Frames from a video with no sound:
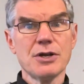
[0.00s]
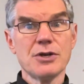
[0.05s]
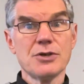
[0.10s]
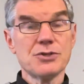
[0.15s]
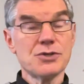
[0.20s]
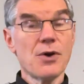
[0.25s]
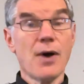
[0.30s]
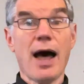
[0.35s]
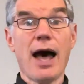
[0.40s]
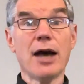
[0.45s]

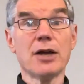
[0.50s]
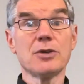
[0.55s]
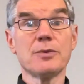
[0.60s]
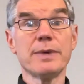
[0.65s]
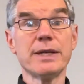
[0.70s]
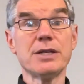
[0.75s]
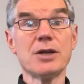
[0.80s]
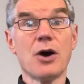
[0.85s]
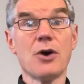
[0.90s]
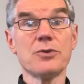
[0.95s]
So how do
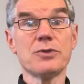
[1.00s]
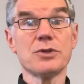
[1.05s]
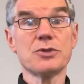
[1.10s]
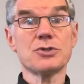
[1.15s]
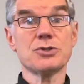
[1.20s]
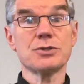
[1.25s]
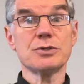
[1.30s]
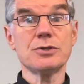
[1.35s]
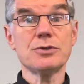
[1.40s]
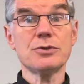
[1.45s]
we know the
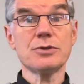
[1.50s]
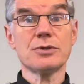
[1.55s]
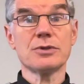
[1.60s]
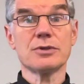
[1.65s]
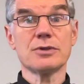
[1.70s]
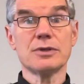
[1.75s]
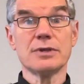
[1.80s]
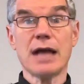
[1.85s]
truth?